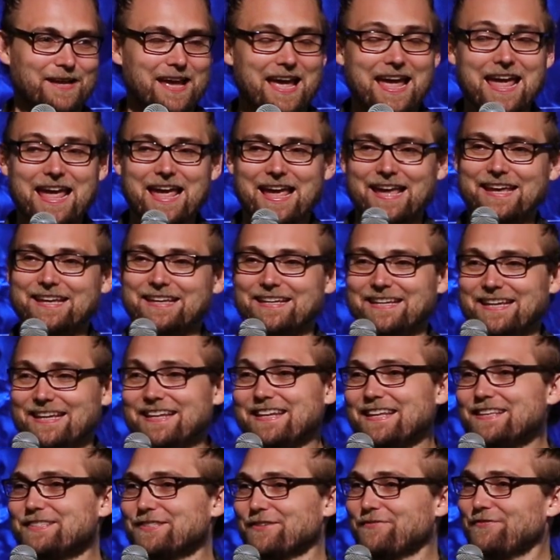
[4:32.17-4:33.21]

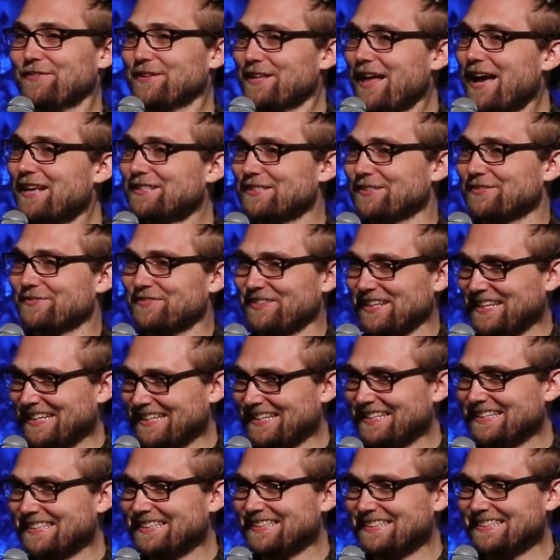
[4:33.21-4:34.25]
It is a
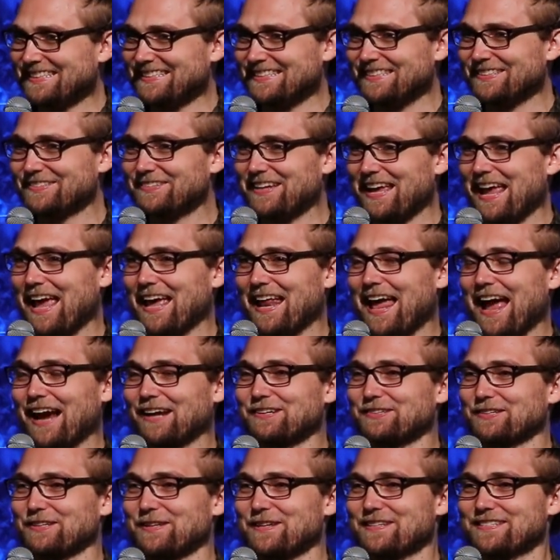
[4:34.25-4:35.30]
philosophy. You can't
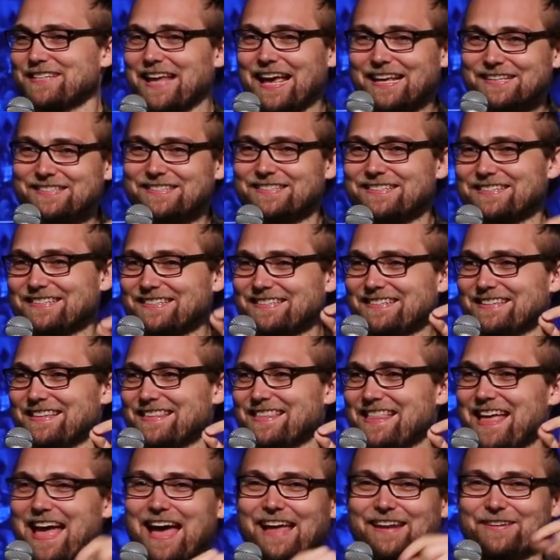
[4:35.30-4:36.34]
actually
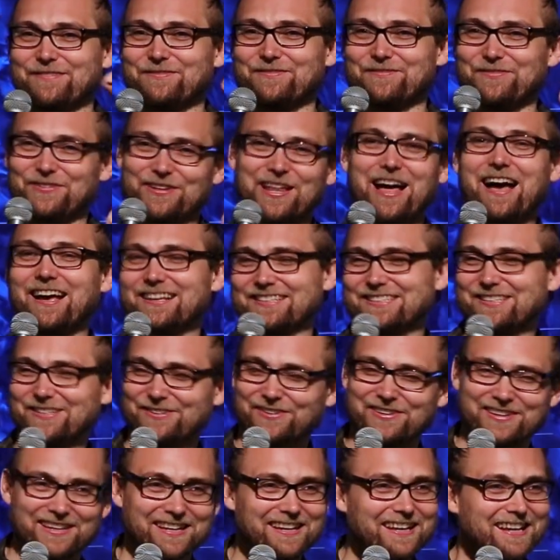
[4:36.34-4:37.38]
test that
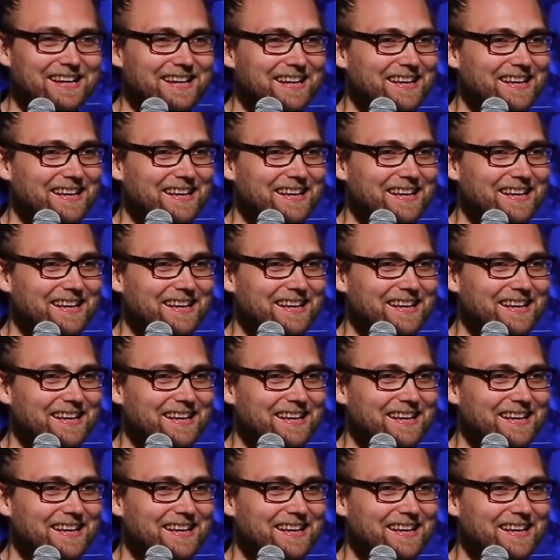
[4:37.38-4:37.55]
philosophy.